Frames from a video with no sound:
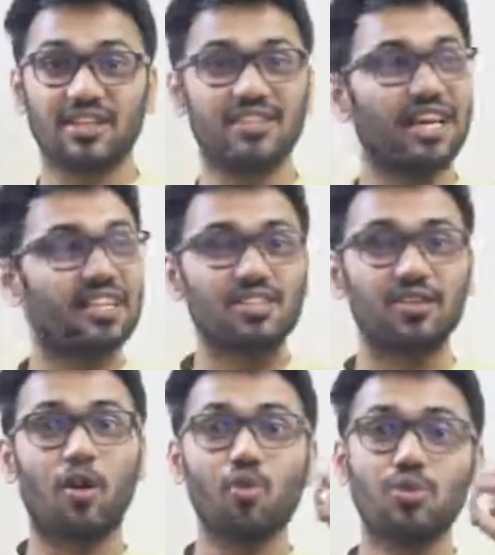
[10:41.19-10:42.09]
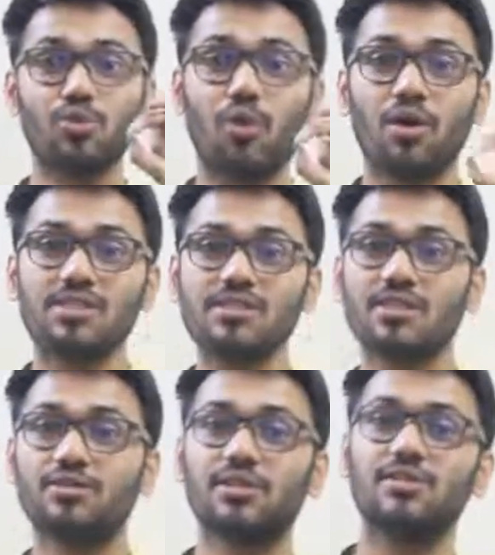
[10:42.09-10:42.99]
only one star you can
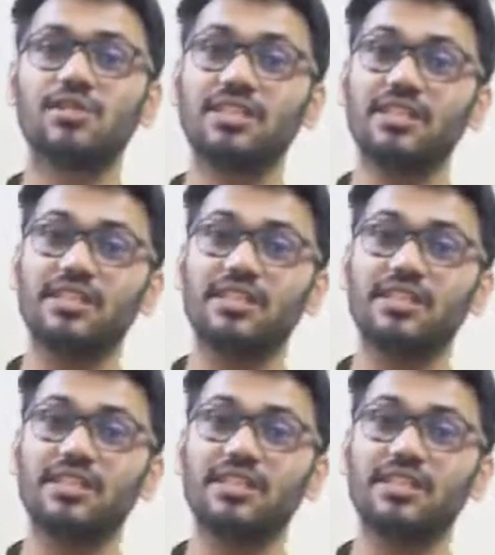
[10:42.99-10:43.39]
see in the very